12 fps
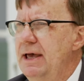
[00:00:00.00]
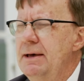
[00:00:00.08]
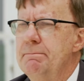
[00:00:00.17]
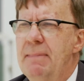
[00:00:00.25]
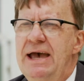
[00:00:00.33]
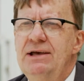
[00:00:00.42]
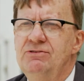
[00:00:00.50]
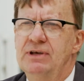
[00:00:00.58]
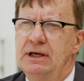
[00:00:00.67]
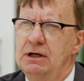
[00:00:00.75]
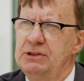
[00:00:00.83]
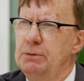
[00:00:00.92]

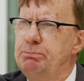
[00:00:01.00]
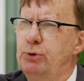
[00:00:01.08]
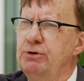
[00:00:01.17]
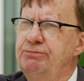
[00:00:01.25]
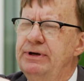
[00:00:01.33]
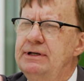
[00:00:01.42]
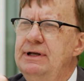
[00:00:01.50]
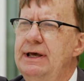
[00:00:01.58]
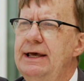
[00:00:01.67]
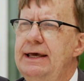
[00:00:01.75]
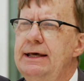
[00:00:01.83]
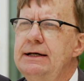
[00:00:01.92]
amazing, the perfect
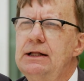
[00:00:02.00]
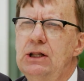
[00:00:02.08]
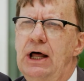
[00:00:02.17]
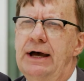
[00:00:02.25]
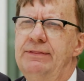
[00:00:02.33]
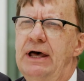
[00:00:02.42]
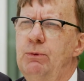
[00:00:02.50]
incline